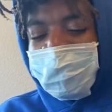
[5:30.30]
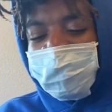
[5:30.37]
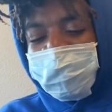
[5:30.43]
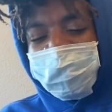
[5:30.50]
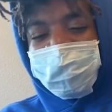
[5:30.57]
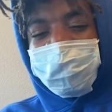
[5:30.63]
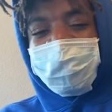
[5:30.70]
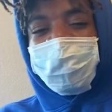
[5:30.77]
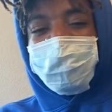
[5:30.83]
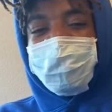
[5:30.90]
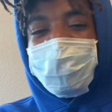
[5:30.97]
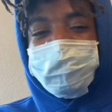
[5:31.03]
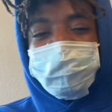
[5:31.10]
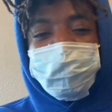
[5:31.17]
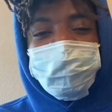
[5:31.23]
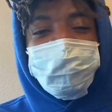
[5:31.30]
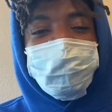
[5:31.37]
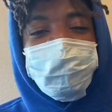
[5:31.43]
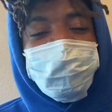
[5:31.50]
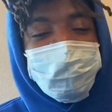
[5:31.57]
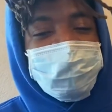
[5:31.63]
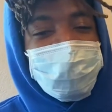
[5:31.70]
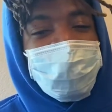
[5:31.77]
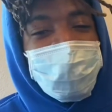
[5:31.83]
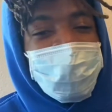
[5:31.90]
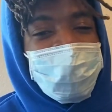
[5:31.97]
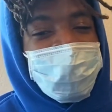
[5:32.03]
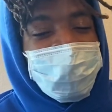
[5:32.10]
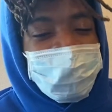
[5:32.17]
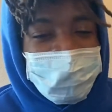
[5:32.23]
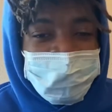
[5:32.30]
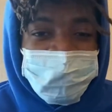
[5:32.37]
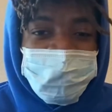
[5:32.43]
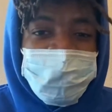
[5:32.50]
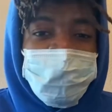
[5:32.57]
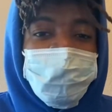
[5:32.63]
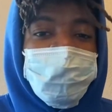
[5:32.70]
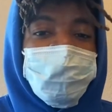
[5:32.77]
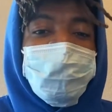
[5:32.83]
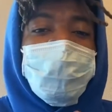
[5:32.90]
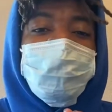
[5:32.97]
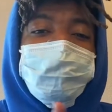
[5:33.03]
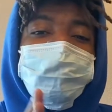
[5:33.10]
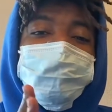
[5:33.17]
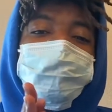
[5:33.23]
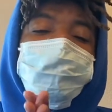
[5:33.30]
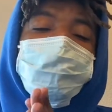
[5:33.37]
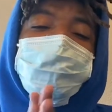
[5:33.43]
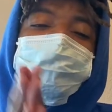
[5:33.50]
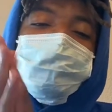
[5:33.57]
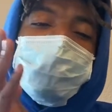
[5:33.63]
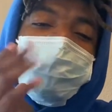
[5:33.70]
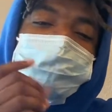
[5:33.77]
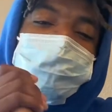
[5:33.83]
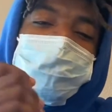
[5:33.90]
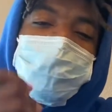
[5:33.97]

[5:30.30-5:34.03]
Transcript: But yeah, man, that's gonna do it for today. Reminder, please wash your